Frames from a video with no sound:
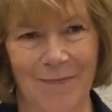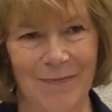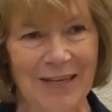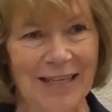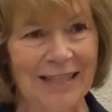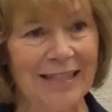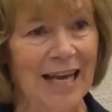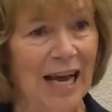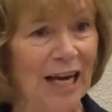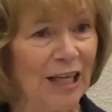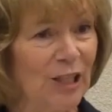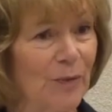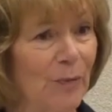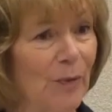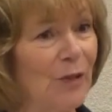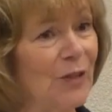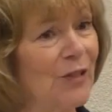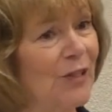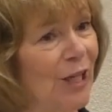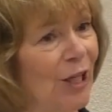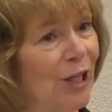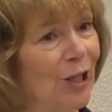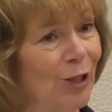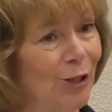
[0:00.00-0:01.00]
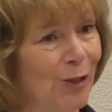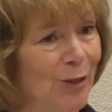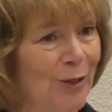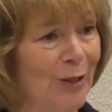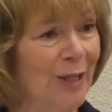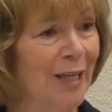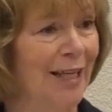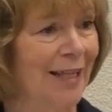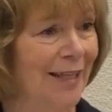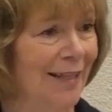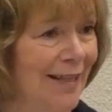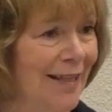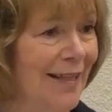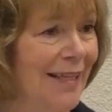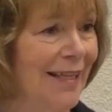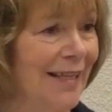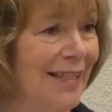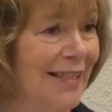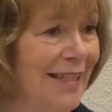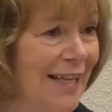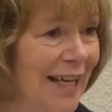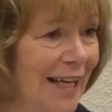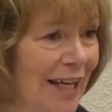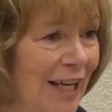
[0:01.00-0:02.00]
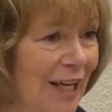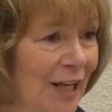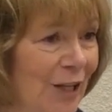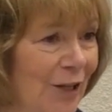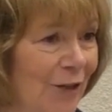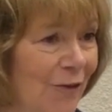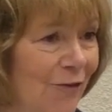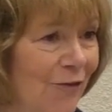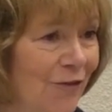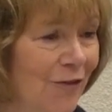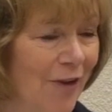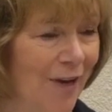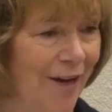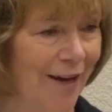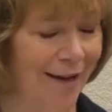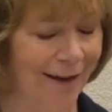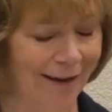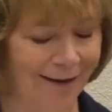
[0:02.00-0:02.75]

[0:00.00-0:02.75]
These experts, including the executive